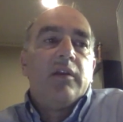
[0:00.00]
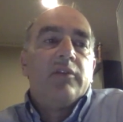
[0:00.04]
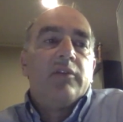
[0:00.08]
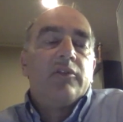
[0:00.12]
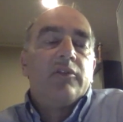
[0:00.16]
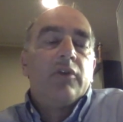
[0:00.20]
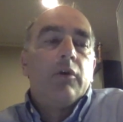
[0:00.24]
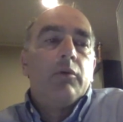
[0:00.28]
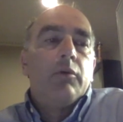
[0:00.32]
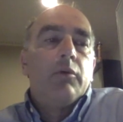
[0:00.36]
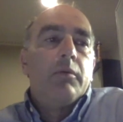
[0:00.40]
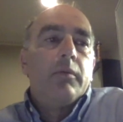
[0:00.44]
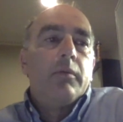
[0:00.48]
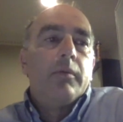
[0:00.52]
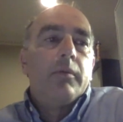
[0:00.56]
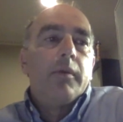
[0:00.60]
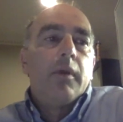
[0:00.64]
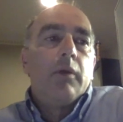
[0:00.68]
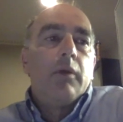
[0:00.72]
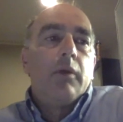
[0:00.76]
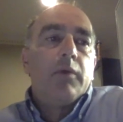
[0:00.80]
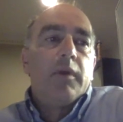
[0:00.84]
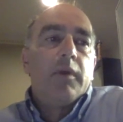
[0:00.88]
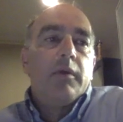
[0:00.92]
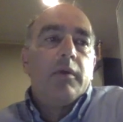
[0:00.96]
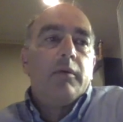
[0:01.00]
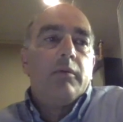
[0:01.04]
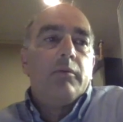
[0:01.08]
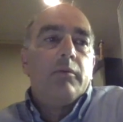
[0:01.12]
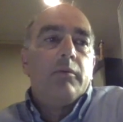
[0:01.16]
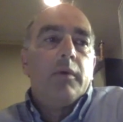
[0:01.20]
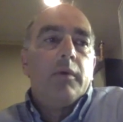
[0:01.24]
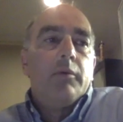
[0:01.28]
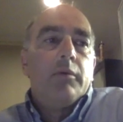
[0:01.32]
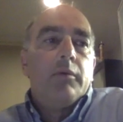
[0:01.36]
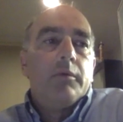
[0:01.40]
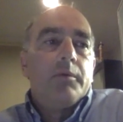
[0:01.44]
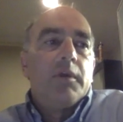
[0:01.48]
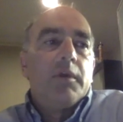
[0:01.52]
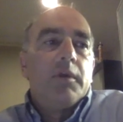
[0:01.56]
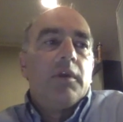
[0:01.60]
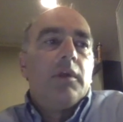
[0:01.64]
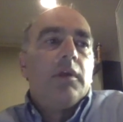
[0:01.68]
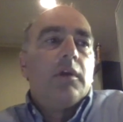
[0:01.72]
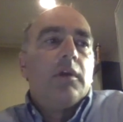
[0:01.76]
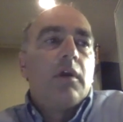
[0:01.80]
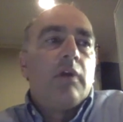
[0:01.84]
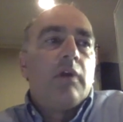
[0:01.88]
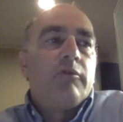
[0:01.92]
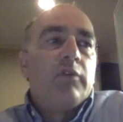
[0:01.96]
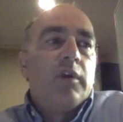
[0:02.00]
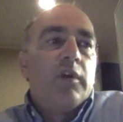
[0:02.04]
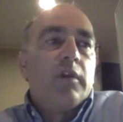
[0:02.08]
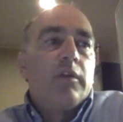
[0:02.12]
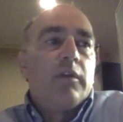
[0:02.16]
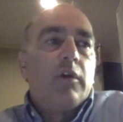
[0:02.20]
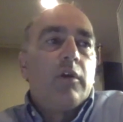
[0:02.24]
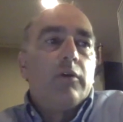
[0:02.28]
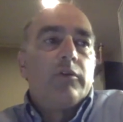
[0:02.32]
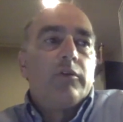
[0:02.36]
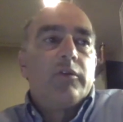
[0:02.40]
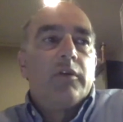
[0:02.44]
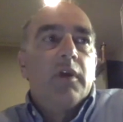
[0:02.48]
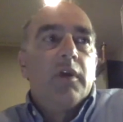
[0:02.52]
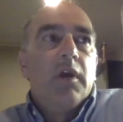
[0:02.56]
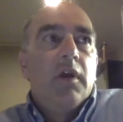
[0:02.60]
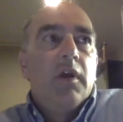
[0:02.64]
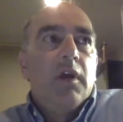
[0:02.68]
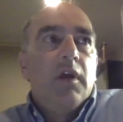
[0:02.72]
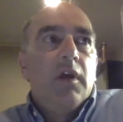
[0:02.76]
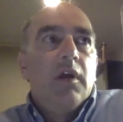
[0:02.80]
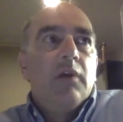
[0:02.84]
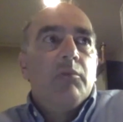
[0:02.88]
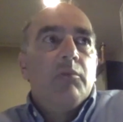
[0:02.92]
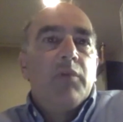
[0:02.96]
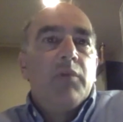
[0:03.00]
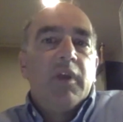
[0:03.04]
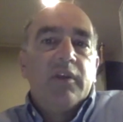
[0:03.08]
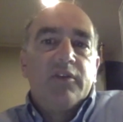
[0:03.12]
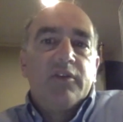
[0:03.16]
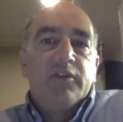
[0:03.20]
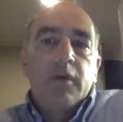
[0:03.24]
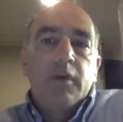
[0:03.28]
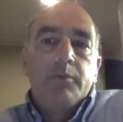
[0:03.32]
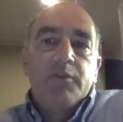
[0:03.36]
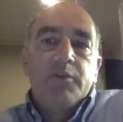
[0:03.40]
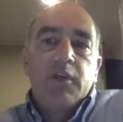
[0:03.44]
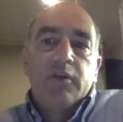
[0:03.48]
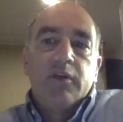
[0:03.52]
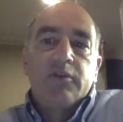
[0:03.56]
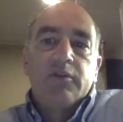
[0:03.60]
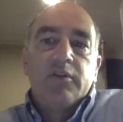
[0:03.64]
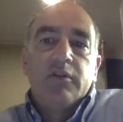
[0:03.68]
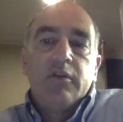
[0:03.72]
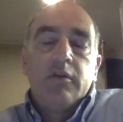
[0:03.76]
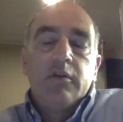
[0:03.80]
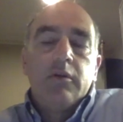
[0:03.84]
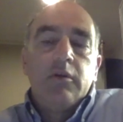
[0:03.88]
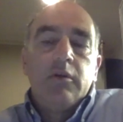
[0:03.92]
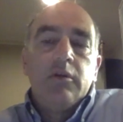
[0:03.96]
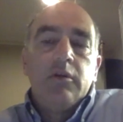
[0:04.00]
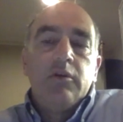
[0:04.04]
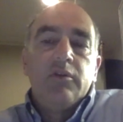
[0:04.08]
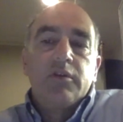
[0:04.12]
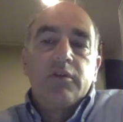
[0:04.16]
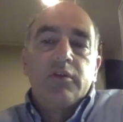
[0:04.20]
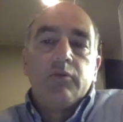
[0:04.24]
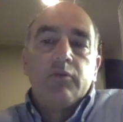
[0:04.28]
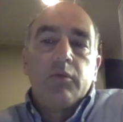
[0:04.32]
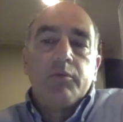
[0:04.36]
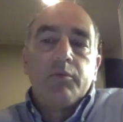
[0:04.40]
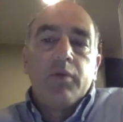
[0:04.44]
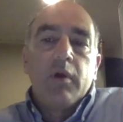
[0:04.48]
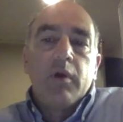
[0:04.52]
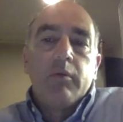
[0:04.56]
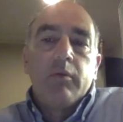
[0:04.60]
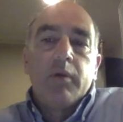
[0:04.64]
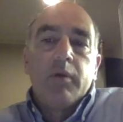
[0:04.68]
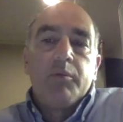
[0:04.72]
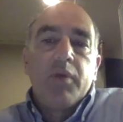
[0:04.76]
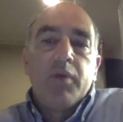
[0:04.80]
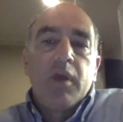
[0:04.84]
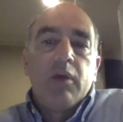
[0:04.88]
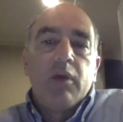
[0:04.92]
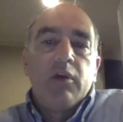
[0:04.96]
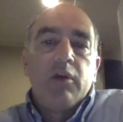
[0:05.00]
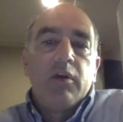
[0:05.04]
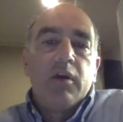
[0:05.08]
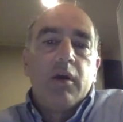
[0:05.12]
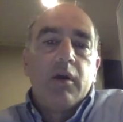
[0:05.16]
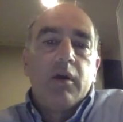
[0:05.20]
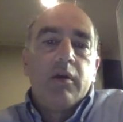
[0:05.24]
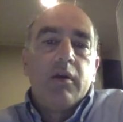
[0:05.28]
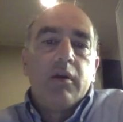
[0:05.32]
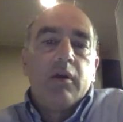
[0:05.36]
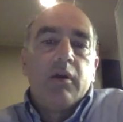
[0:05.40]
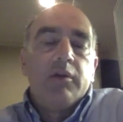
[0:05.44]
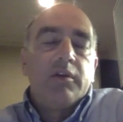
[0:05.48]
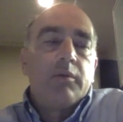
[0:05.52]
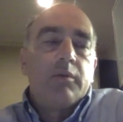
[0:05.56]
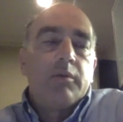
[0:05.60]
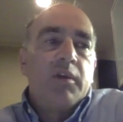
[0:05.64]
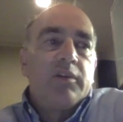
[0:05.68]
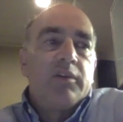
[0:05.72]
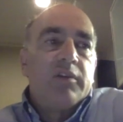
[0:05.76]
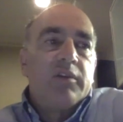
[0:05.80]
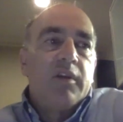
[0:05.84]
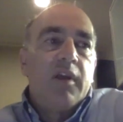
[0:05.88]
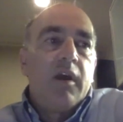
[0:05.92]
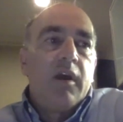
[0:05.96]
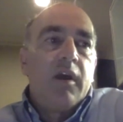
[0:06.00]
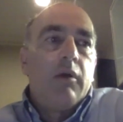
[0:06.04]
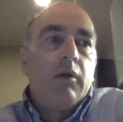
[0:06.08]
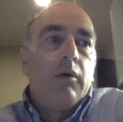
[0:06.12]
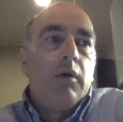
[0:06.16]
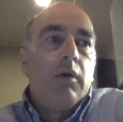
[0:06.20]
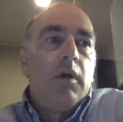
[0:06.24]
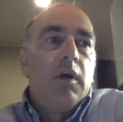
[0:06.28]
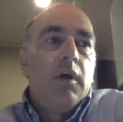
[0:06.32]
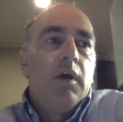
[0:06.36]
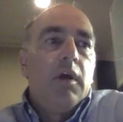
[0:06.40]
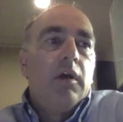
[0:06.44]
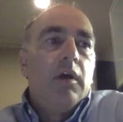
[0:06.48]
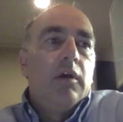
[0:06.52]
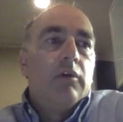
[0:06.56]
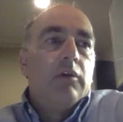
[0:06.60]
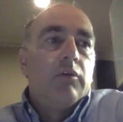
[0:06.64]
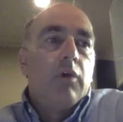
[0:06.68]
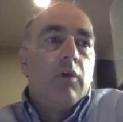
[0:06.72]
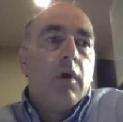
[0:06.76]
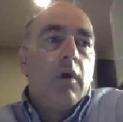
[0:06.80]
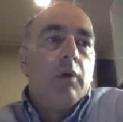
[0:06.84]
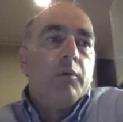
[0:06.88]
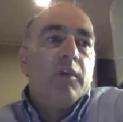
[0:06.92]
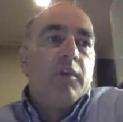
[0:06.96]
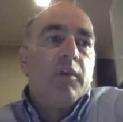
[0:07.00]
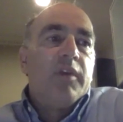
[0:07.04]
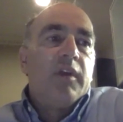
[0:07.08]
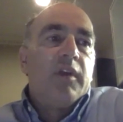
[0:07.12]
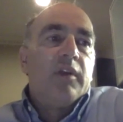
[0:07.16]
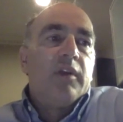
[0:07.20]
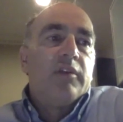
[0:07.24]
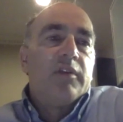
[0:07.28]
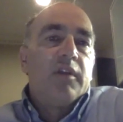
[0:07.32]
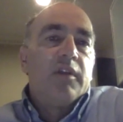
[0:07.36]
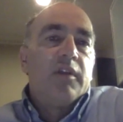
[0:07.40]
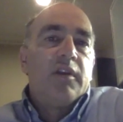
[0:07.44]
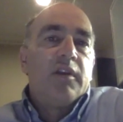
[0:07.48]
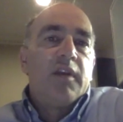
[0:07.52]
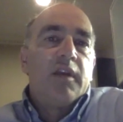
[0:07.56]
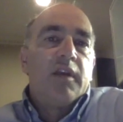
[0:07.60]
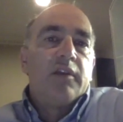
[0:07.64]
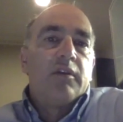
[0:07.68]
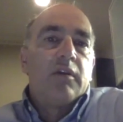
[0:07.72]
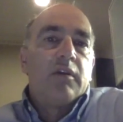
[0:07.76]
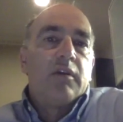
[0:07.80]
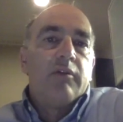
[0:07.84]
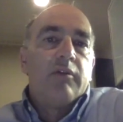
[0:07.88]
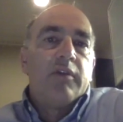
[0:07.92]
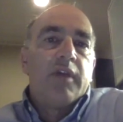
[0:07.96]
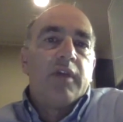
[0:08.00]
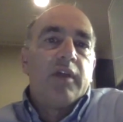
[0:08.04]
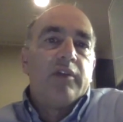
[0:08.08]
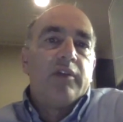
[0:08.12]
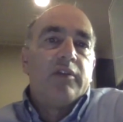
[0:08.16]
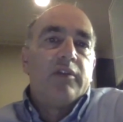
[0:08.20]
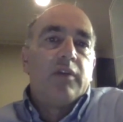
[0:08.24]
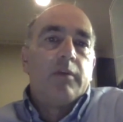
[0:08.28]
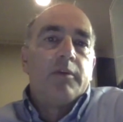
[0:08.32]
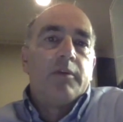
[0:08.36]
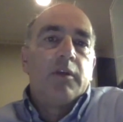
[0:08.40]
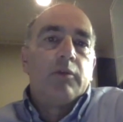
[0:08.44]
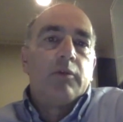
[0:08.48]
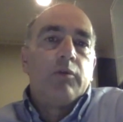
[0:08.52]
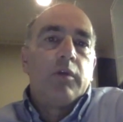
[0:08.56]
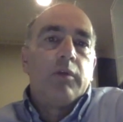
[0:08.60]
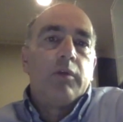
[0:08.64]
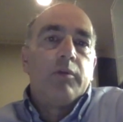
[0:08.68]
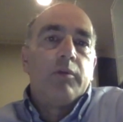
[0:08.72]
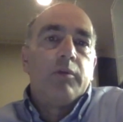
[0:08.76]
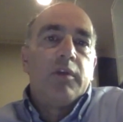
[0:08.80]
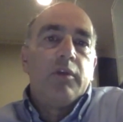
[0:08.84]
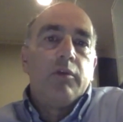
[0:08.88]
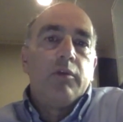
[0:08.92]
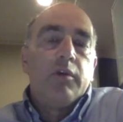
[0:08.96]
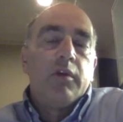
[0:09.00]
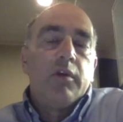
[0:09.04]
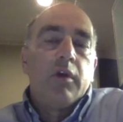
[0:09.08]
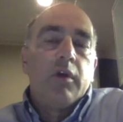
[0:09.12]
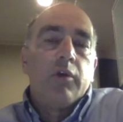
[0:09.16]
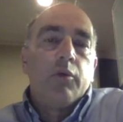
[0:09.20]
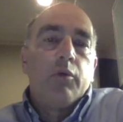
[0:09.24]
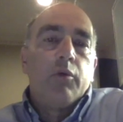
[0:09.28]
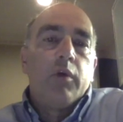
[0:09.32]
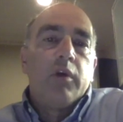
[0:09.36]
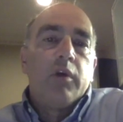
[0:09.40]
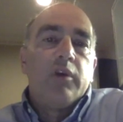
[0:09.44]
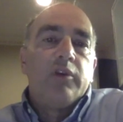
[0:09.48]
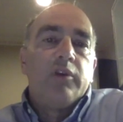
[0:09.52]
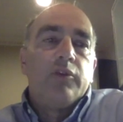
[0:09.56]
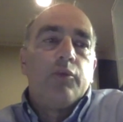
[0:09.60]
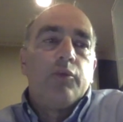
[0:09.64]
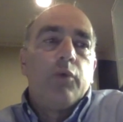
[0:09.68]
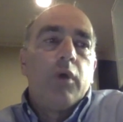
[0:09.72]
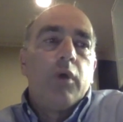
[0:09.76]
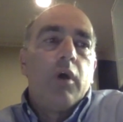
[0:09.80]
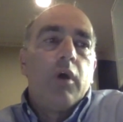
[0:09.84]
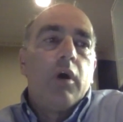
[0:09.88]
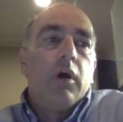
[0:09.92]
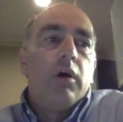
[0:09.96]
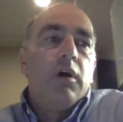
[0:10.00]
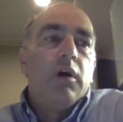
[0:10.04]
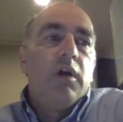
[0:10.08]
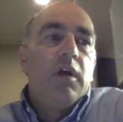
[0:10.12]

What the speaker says: So, we will be covering those big subjects in the news, and we'll probably pair it up. It depends on how long we think it's going to take to cover that subject, whether we do another one as well.